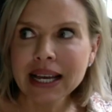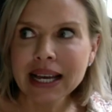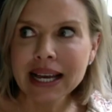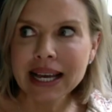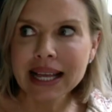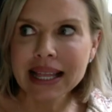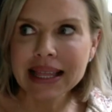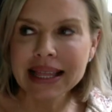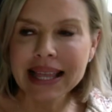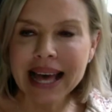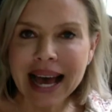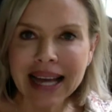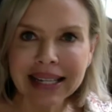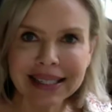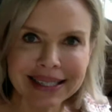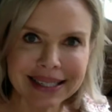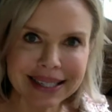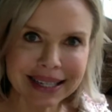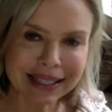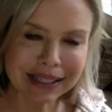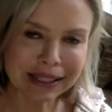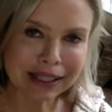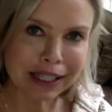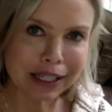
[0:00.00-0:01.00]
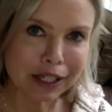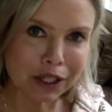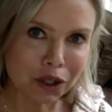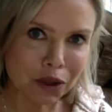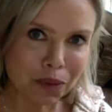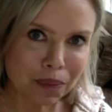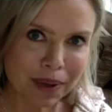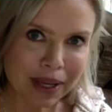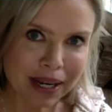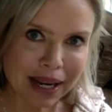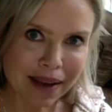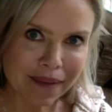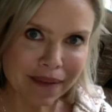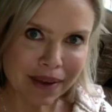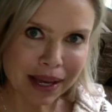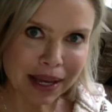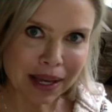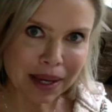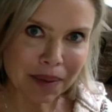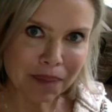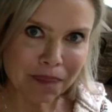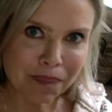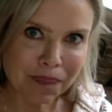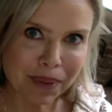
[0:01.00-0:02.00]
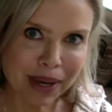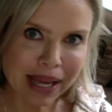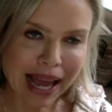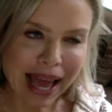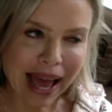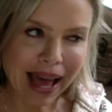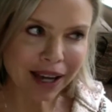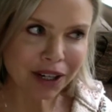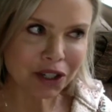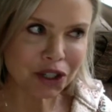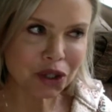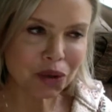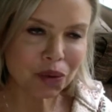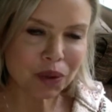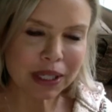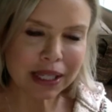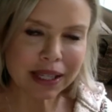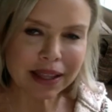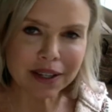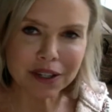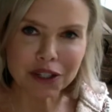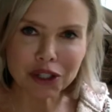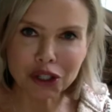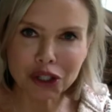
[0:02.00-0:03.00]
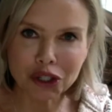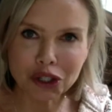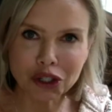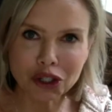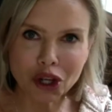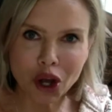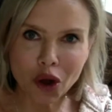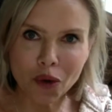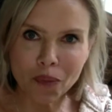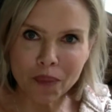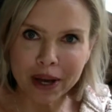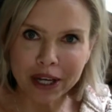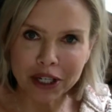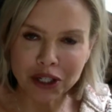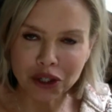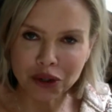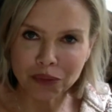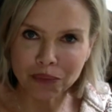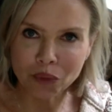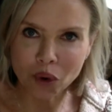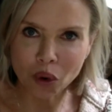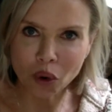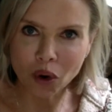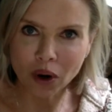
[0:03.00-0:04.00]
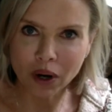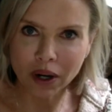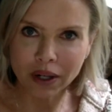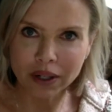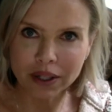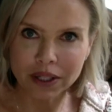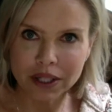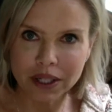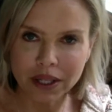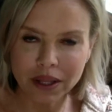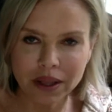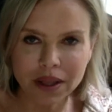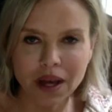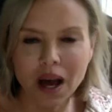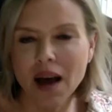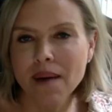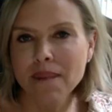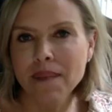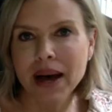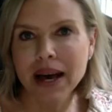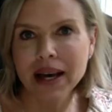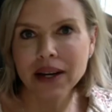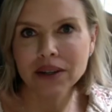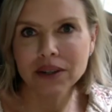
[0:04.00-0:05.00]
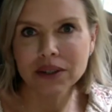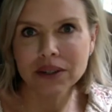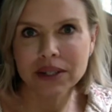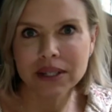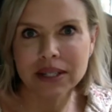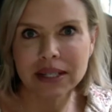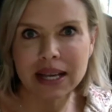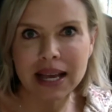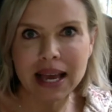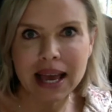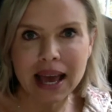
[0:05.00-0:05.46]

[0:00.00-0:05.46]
that's a little bit of it. But actually, there's so much more to thought models.